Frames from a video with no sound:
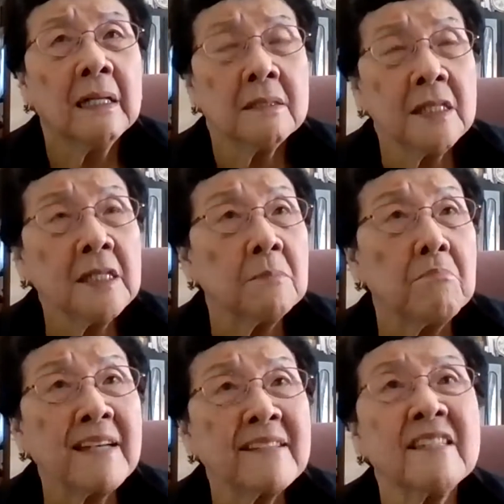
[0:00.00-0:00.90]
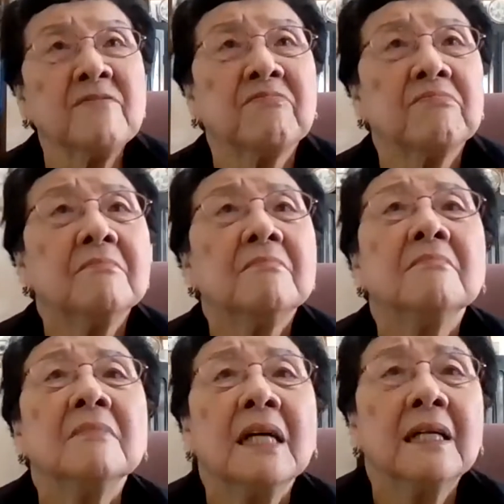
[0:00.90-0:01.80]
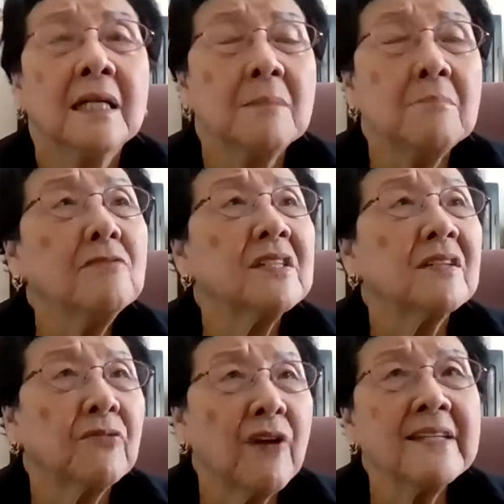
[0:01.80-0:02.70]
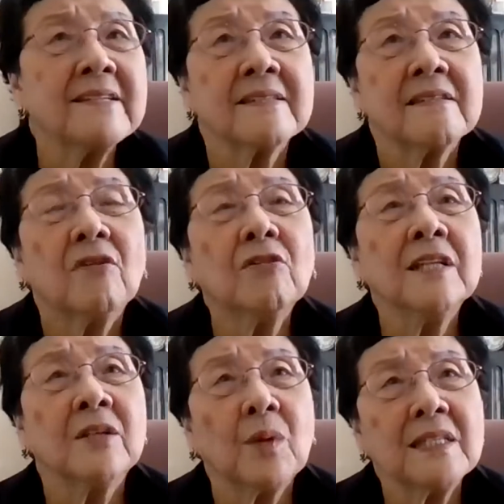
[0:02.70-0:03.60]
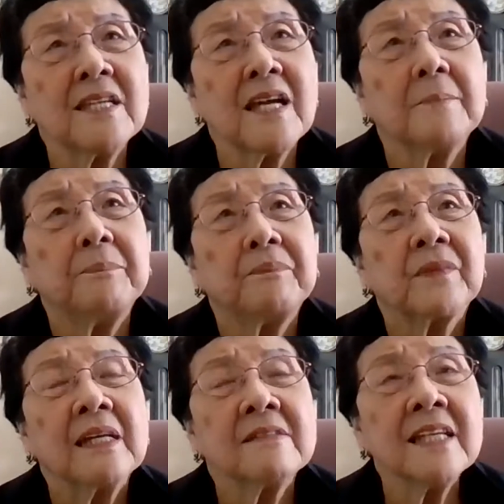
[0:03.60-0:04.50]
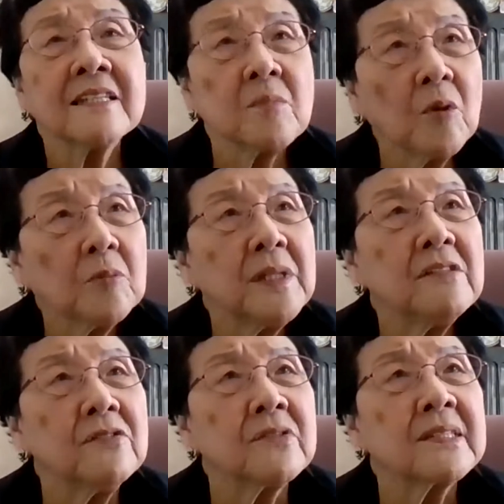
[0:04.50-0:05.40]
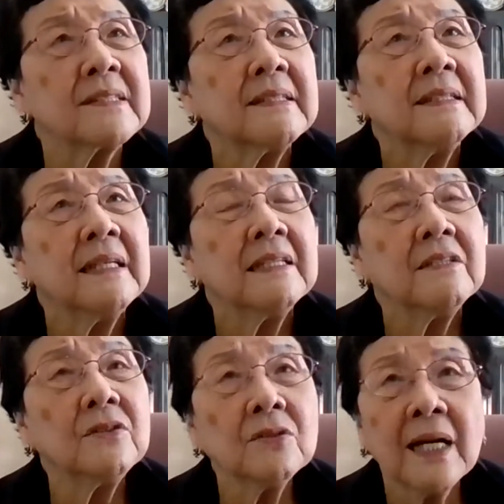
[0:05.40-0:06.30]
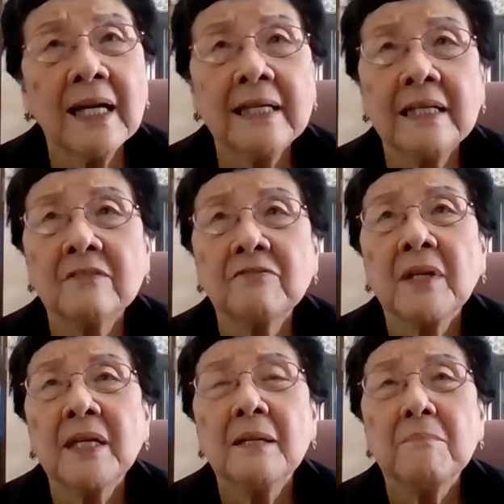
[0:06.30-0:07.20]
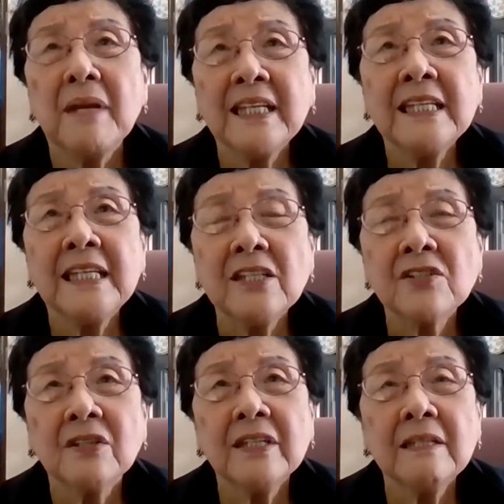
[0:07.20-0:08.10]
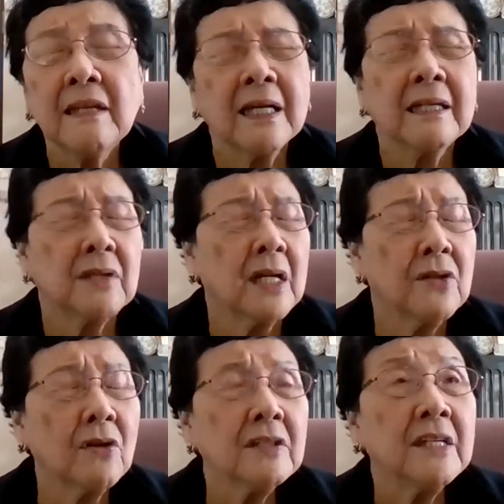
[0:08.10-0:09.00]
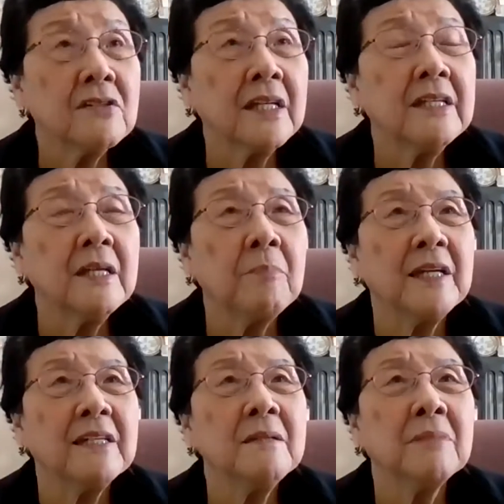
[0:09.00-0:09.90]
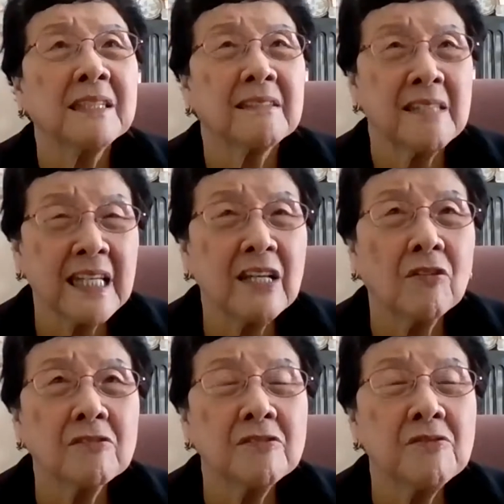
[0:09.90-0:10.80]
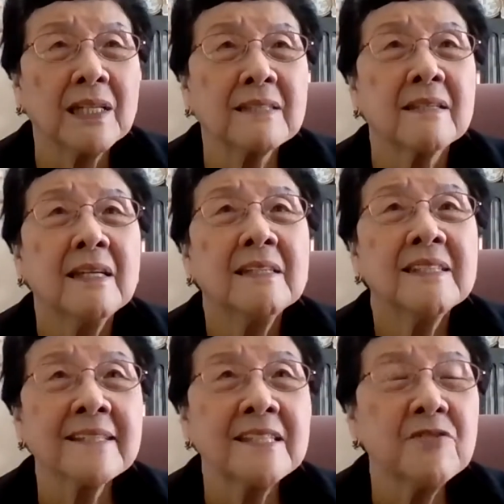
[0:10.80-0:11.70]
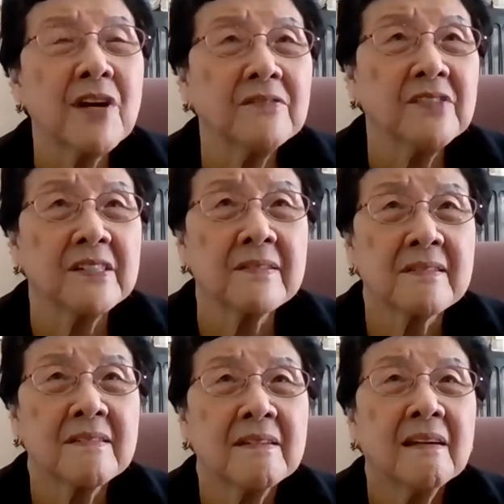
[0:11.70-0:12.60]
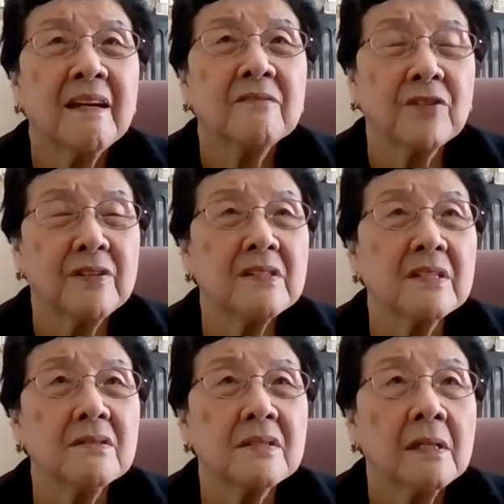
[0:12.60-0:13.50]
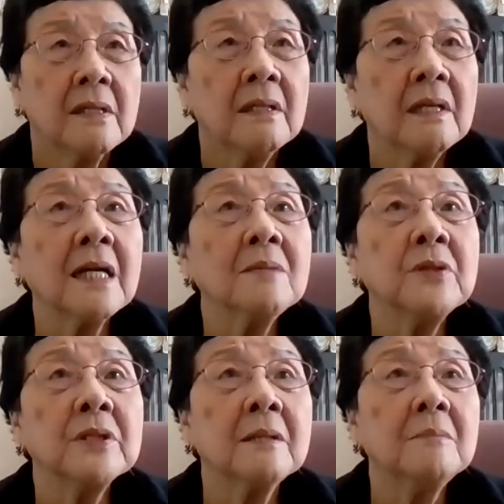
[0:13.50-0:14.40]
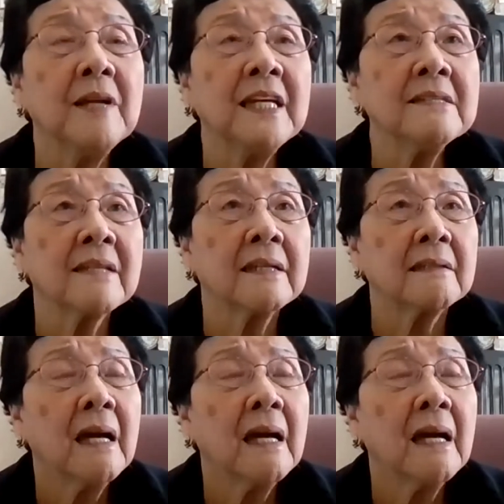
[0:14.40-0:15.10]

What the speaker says: eat massive amounts of rice all at one time. Take small meals. You know, I have many non-insulin dependent, but taking oral drugs. Taxi drivers, for instance, they come with complaints that